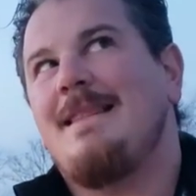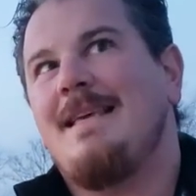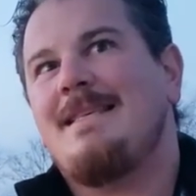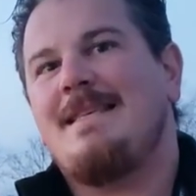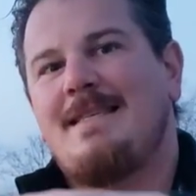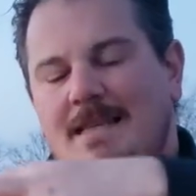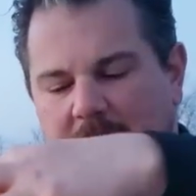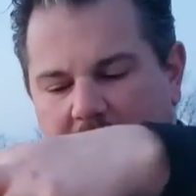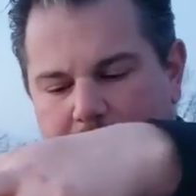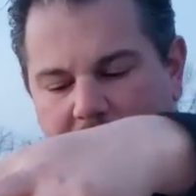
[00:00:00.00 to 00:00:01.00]
this is
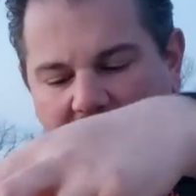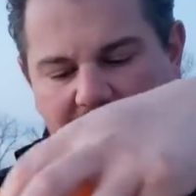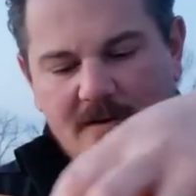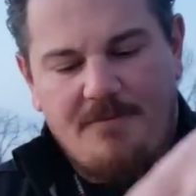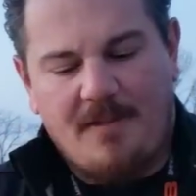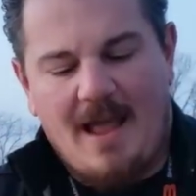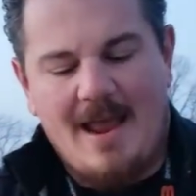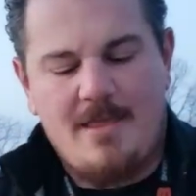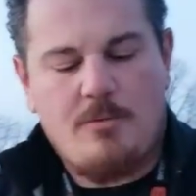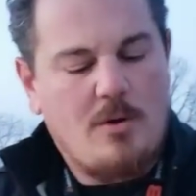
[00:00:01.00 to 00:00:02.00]
a bind and fly that